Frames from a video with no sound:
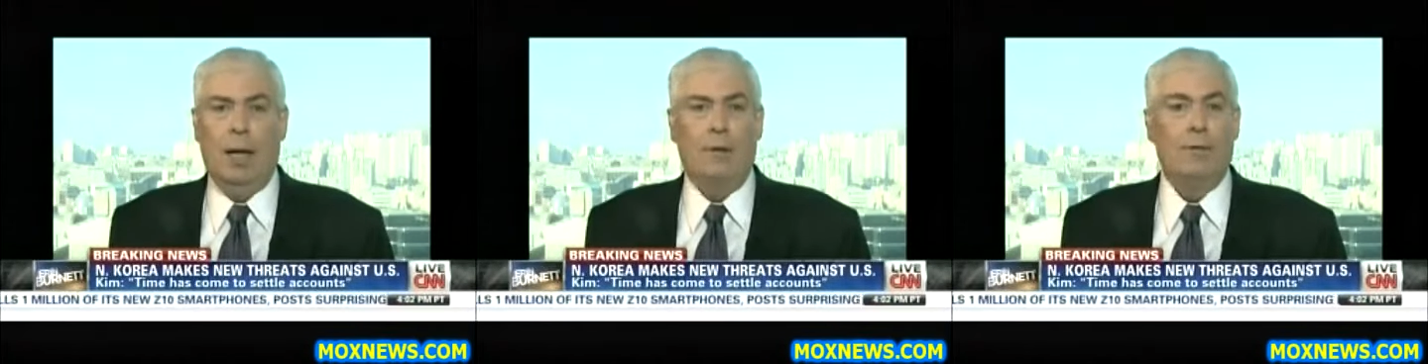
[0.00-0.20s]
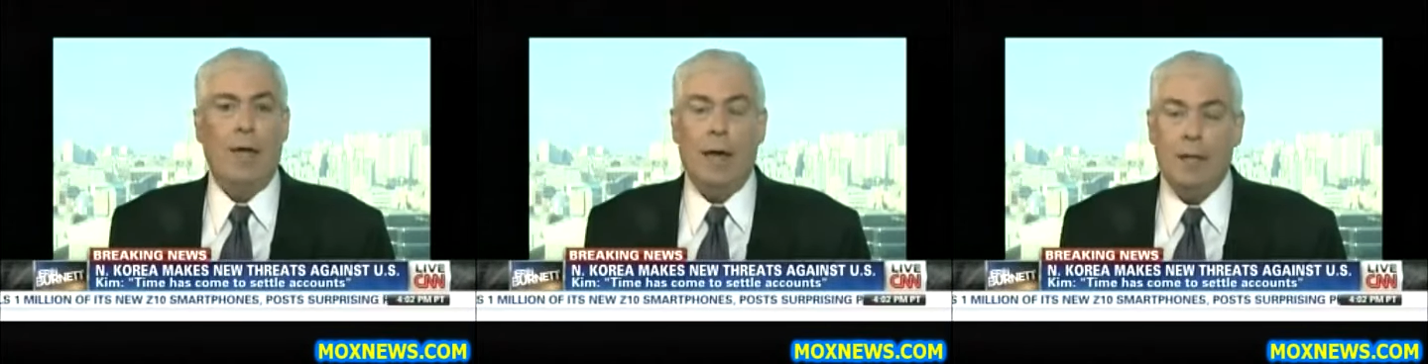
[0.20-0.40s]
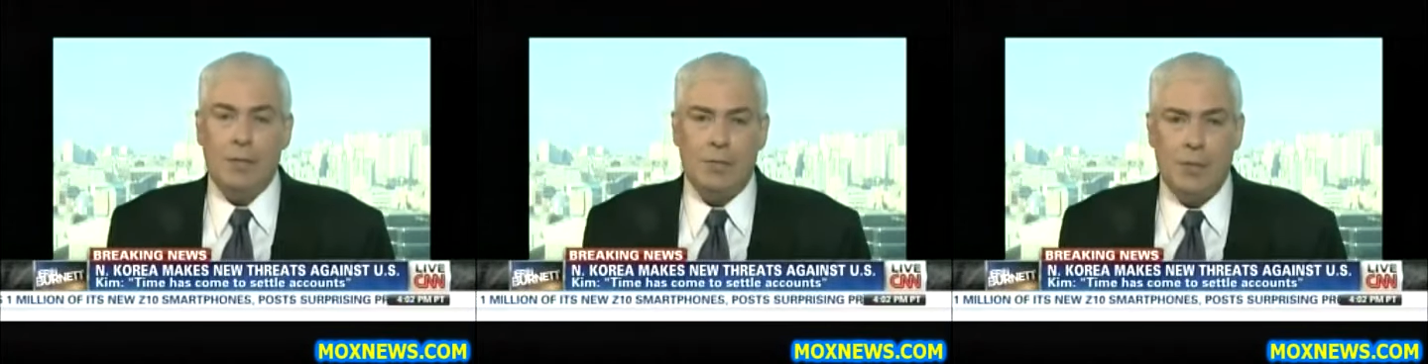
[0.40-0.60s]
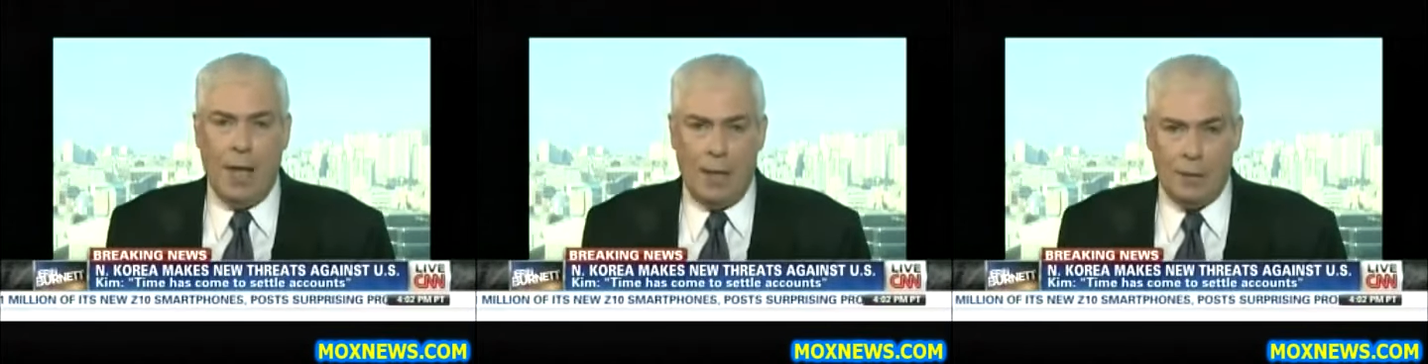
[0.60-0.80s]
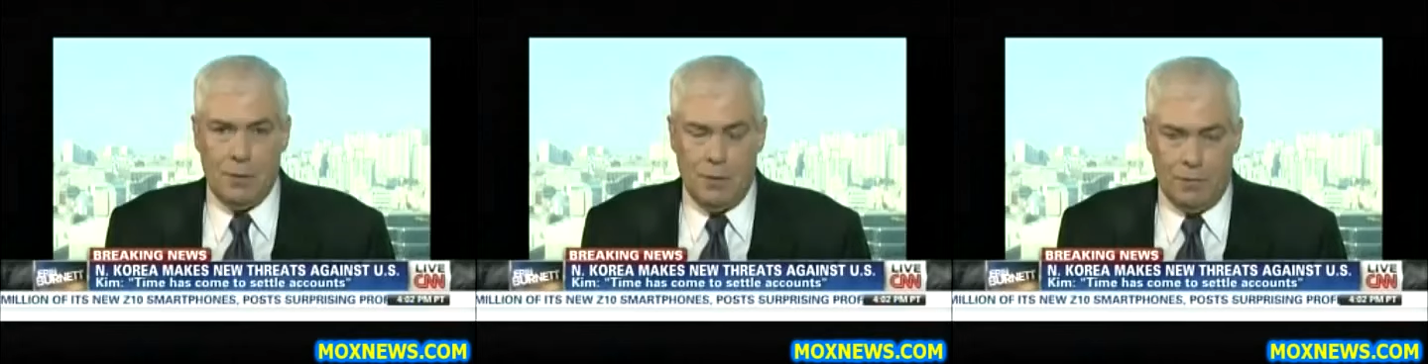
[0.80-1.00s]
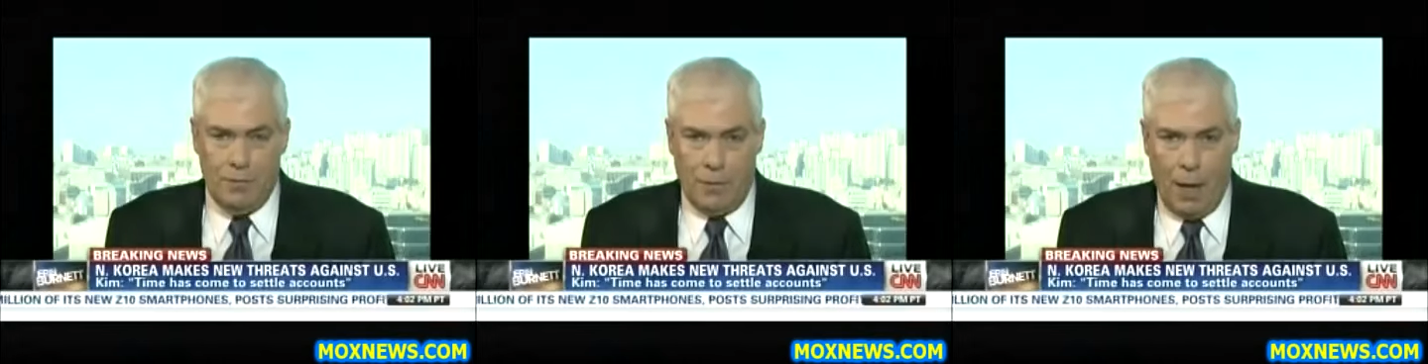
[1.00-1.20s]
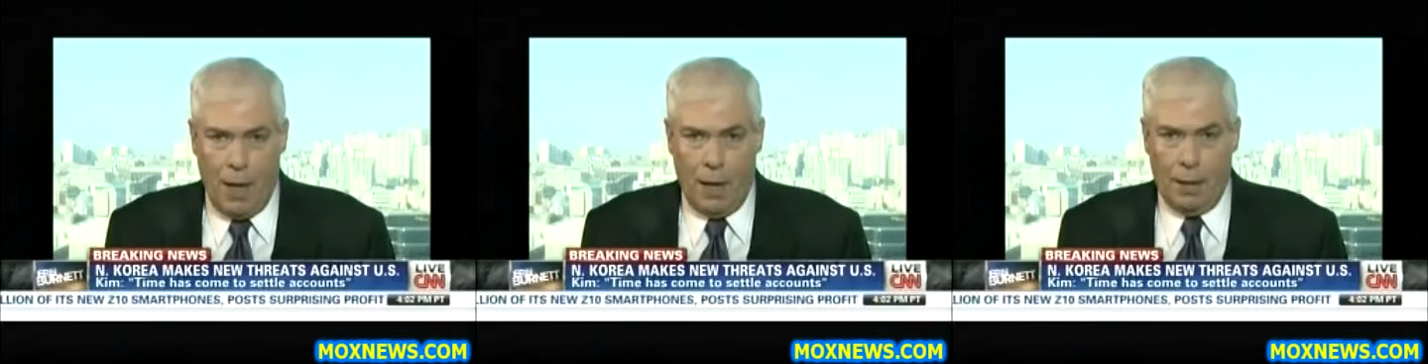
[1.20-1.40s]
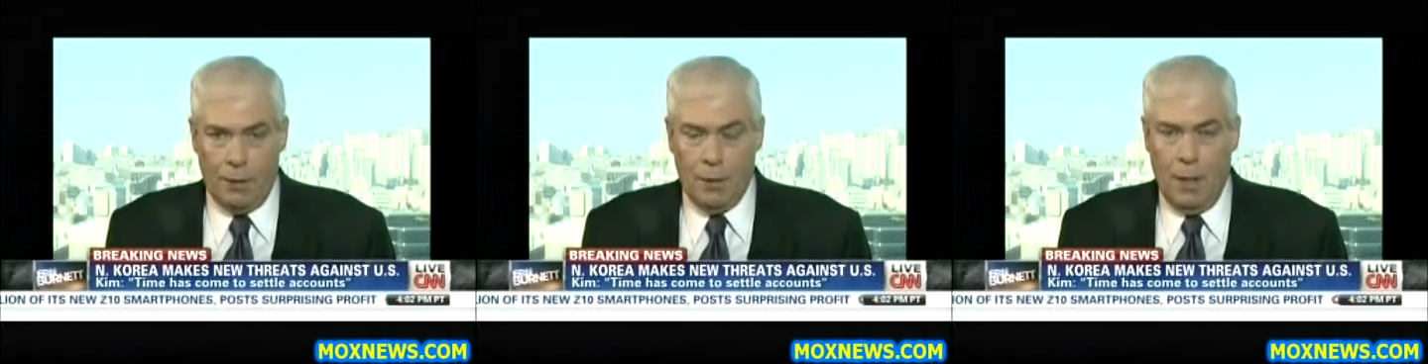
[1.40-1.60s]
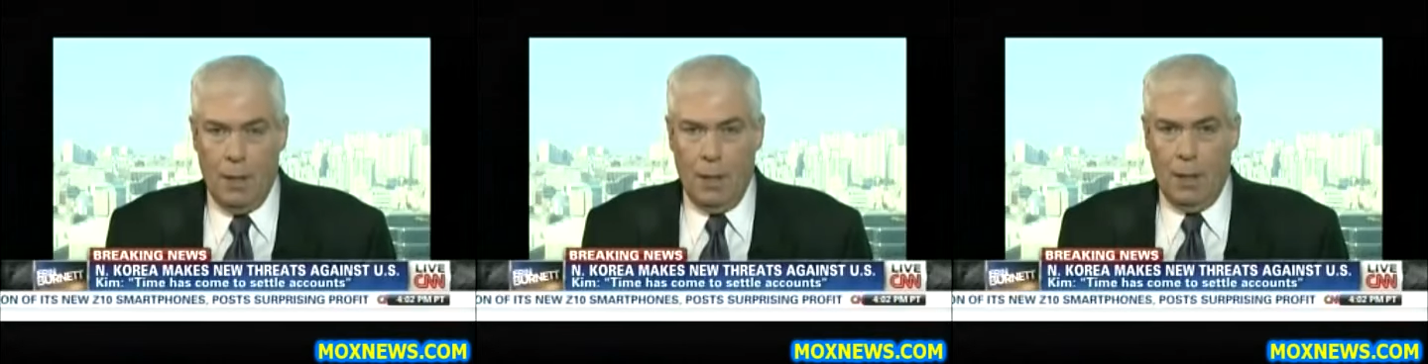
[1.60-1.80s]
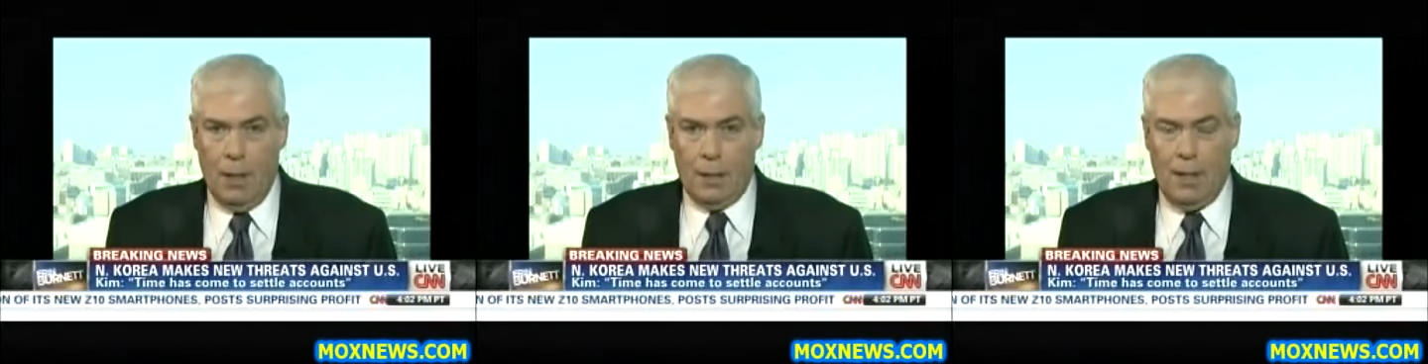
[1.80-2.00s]
and that is not defined.
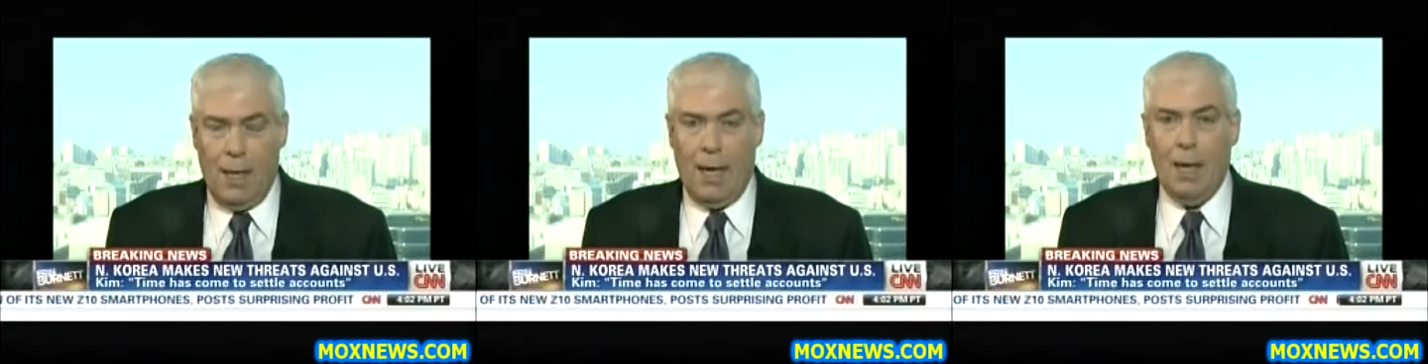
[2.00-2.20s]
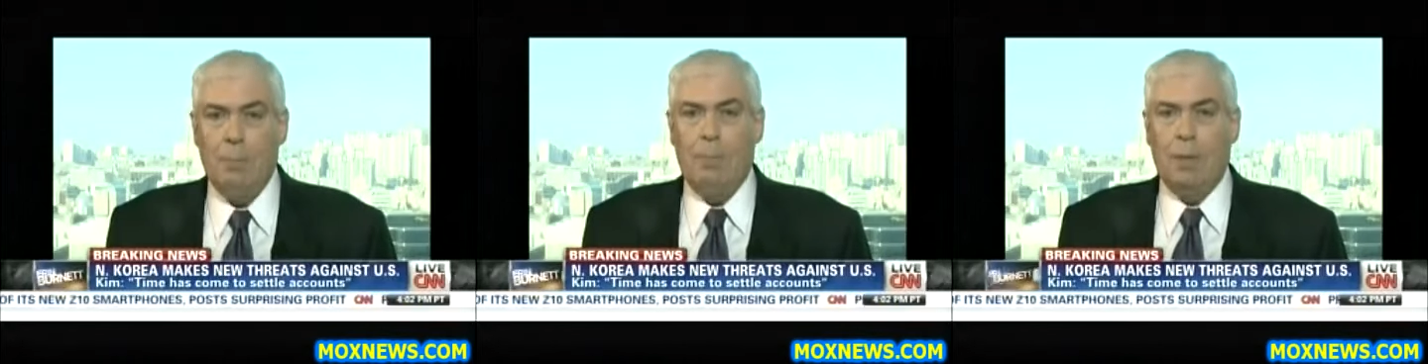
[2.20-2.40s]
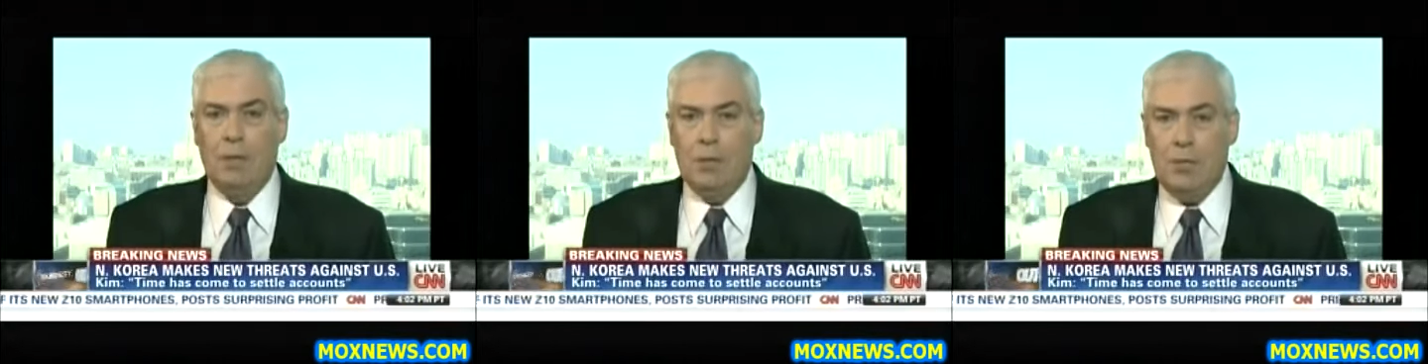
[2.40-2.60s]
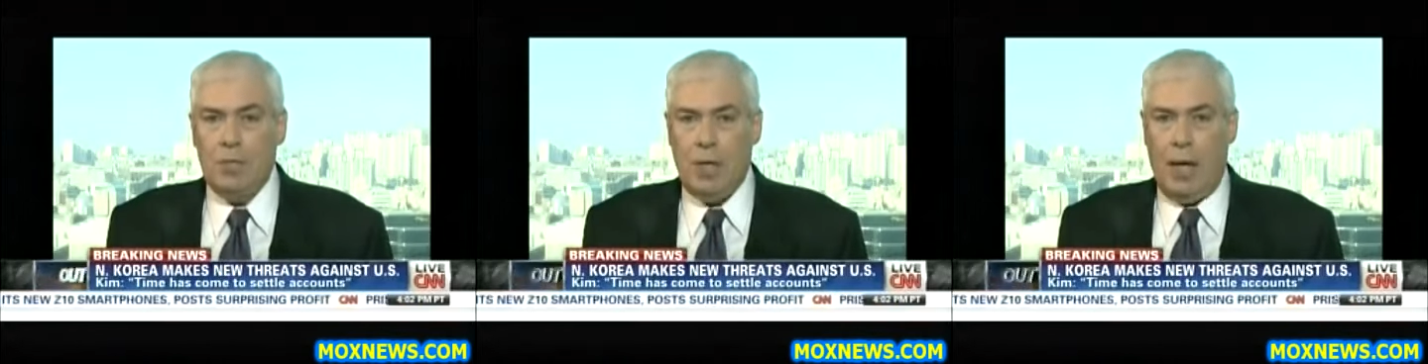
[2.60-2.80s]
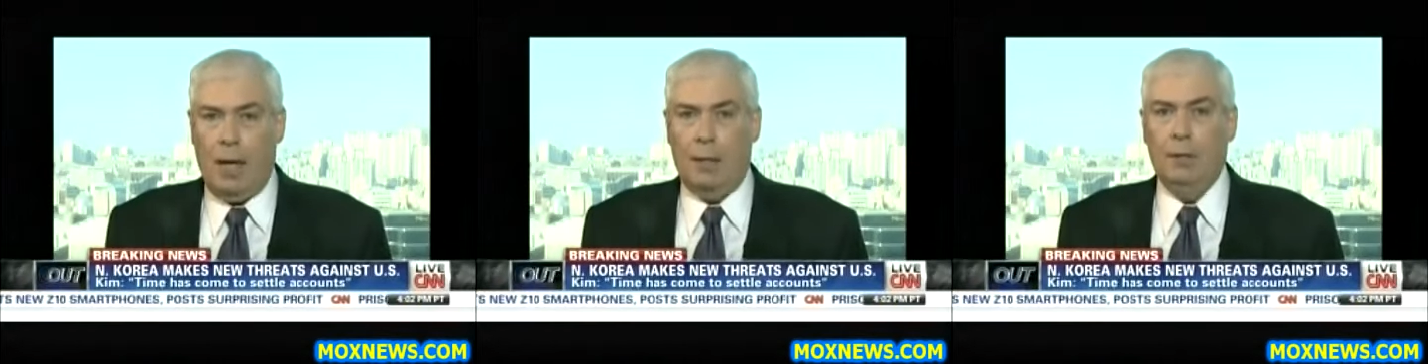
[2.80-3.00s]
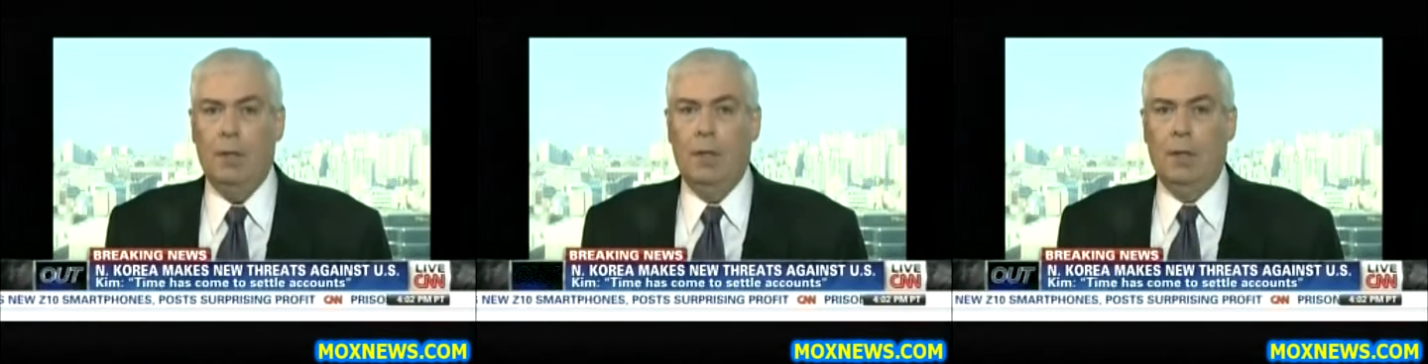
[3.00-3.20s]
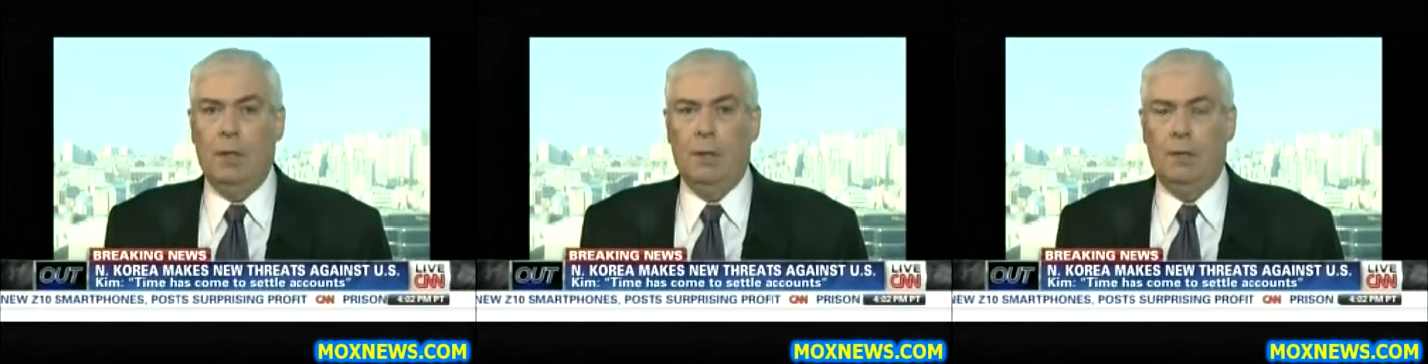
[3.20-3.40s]
It can be said